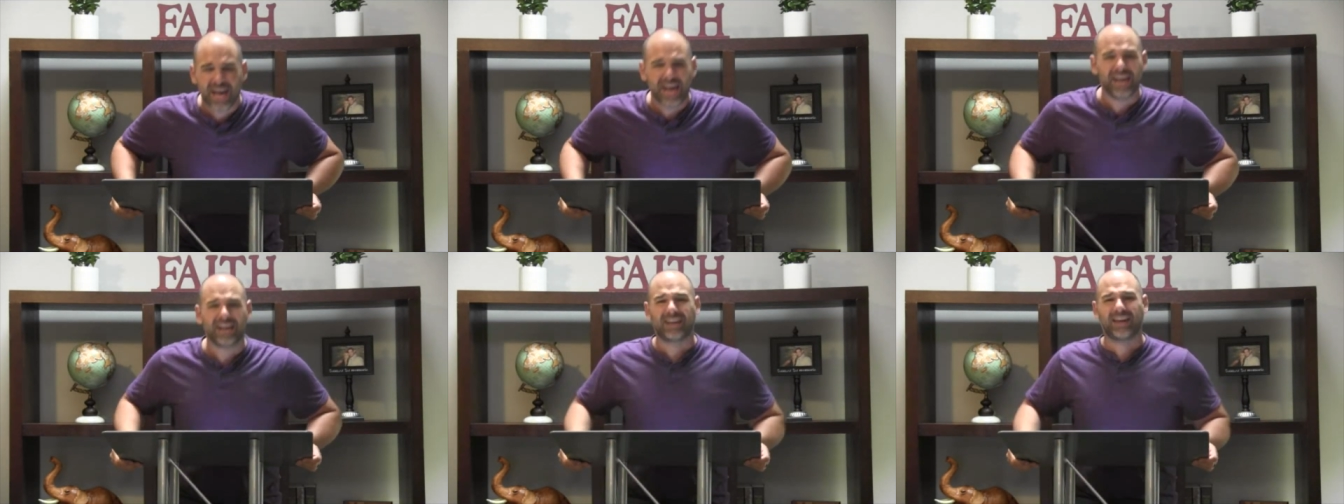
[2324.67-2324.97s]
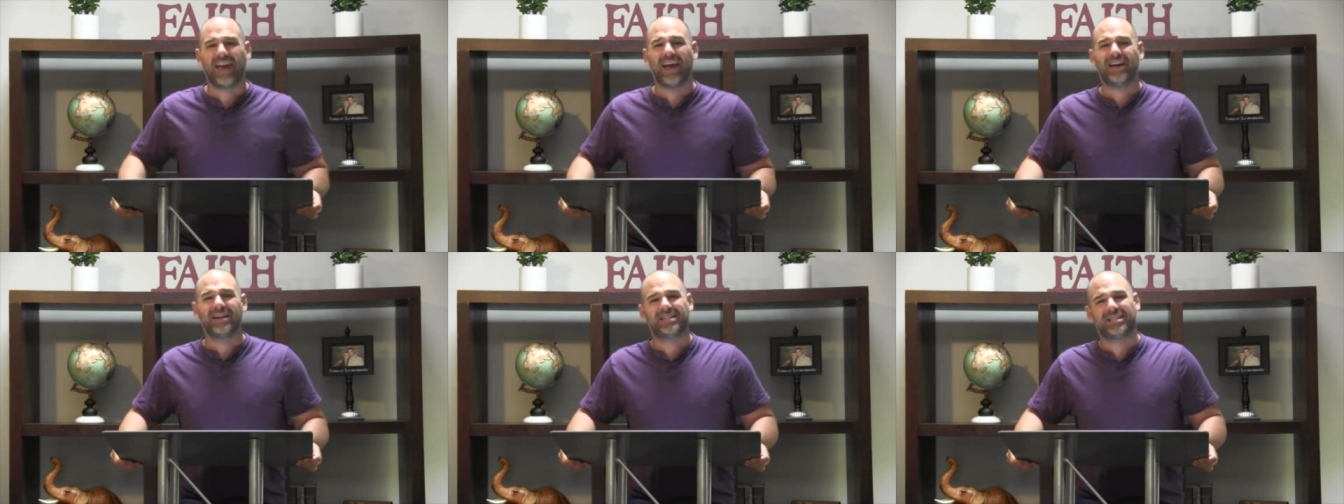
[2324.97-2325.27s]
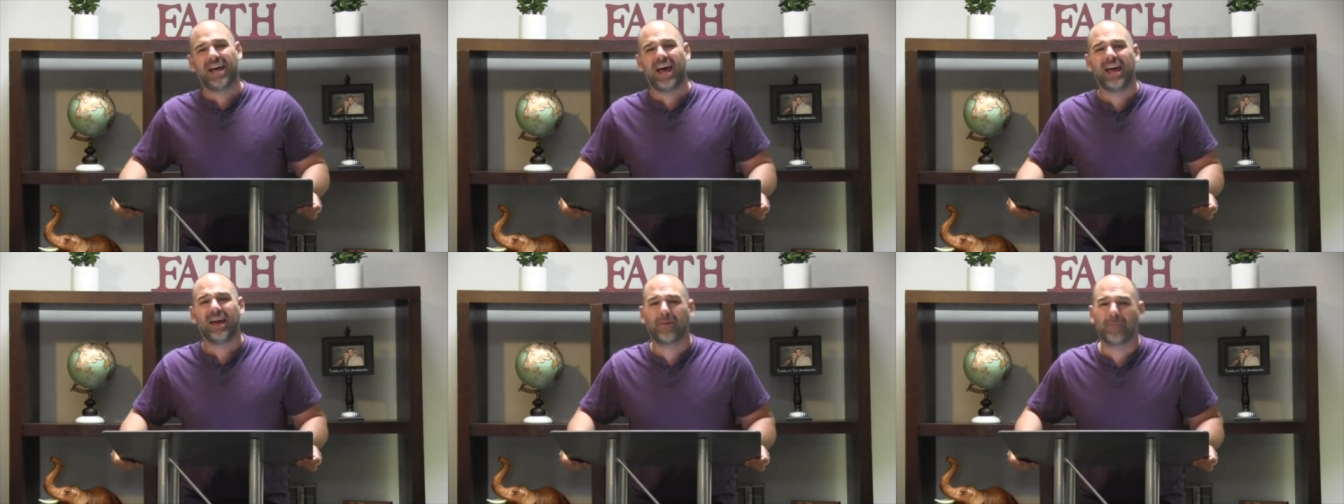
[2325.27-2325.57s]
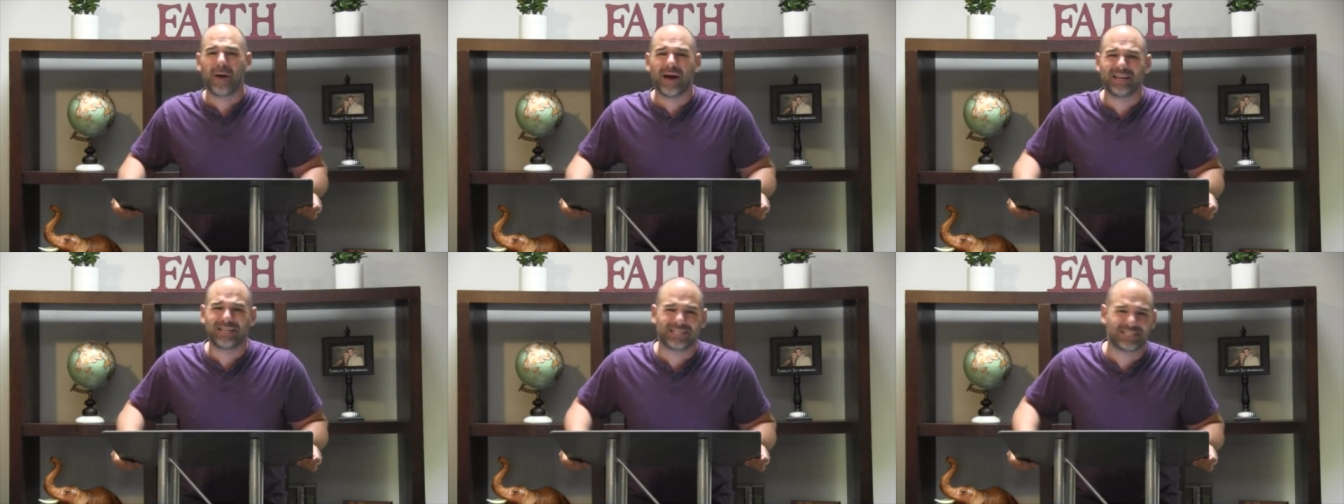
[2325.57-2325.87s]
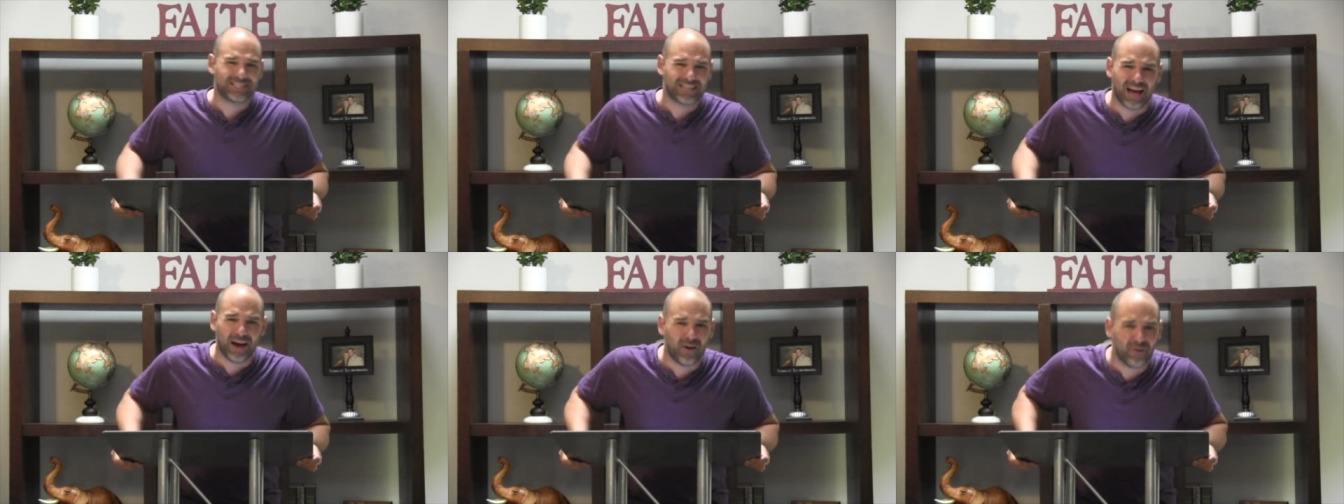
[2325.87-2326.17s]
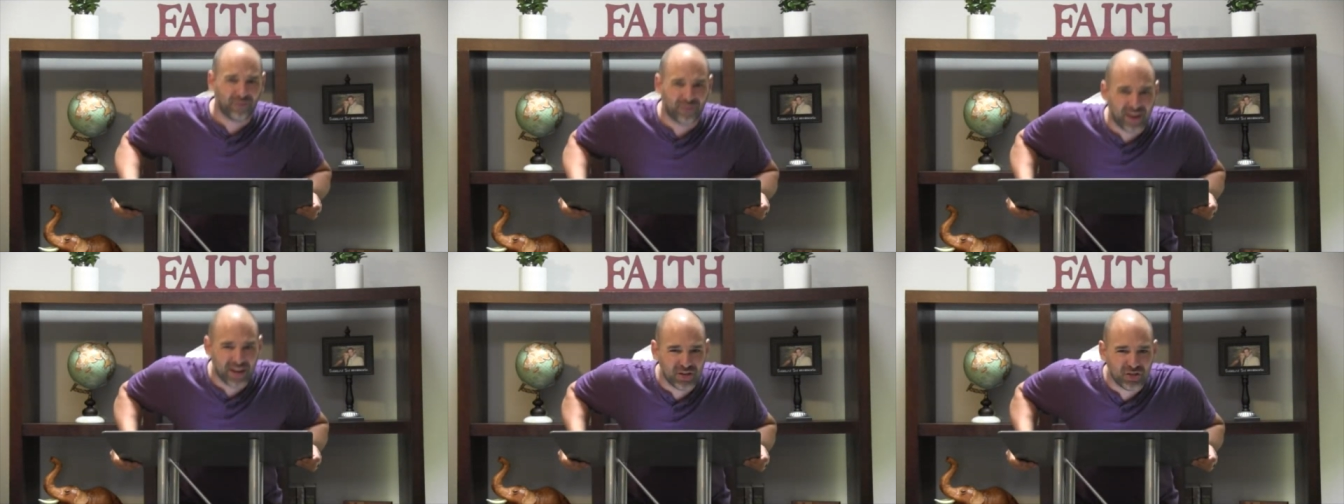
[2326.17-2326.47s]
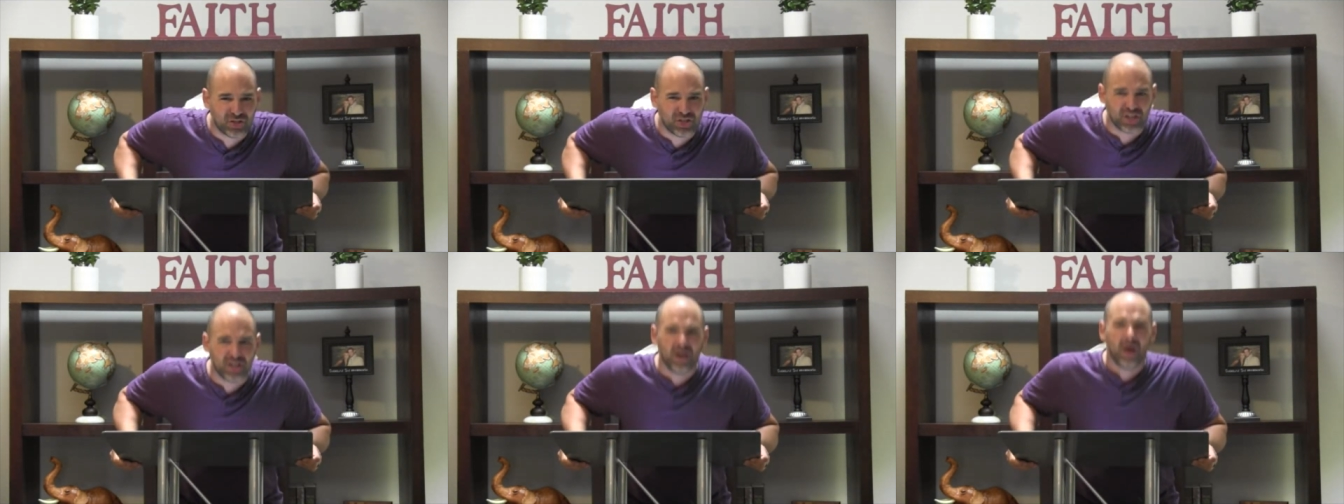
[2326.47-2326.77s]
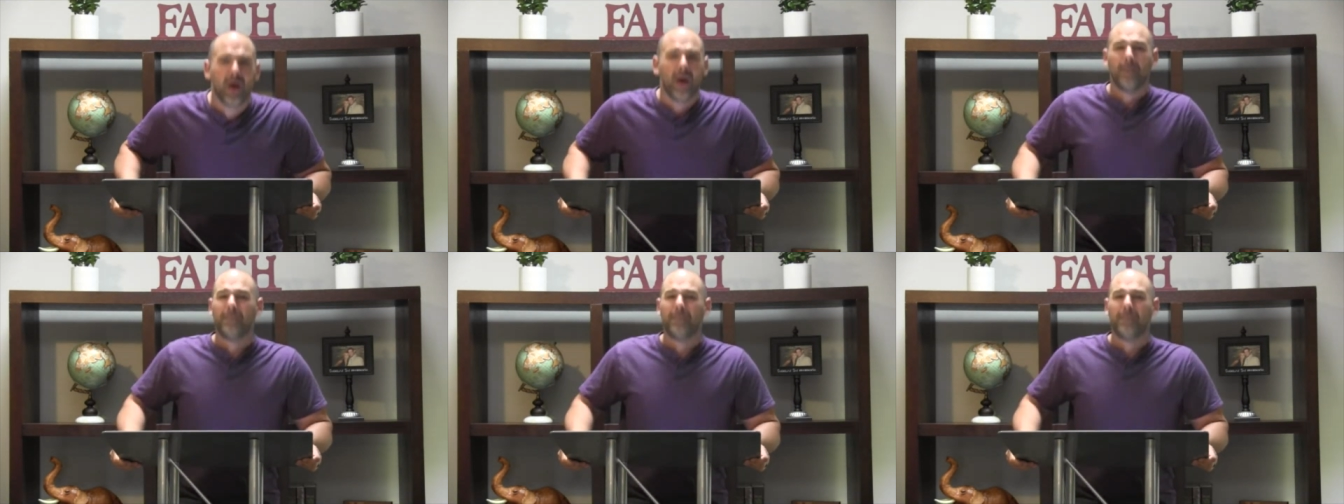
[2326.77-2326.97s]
It can't take my salvation